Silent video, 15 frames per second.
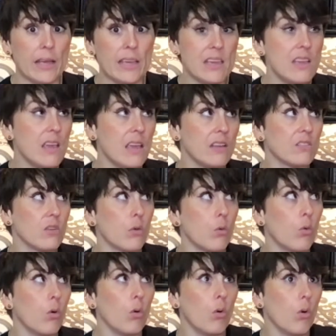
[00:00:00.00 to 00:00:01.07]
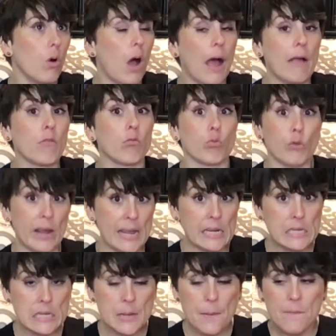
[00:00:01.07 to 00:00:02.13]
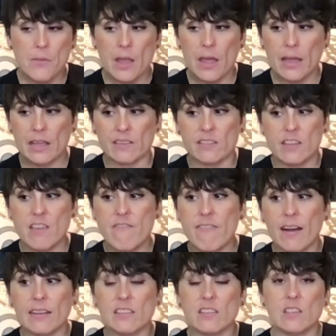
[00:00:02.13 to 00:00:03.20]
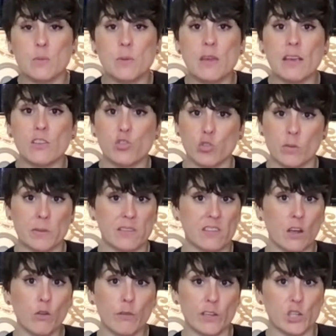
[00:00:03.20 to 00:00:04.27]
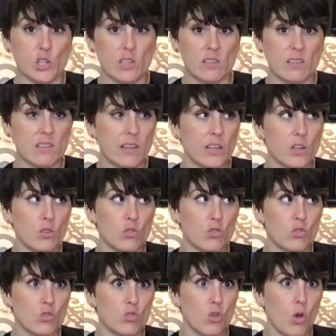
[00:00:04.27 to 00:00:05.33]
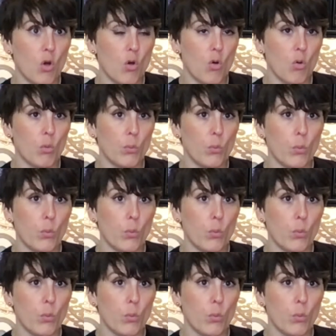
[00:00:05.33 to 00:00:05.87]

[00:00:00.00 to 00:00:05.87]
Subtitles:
He is irate because he finds it to be extremely selfish, because he's like, so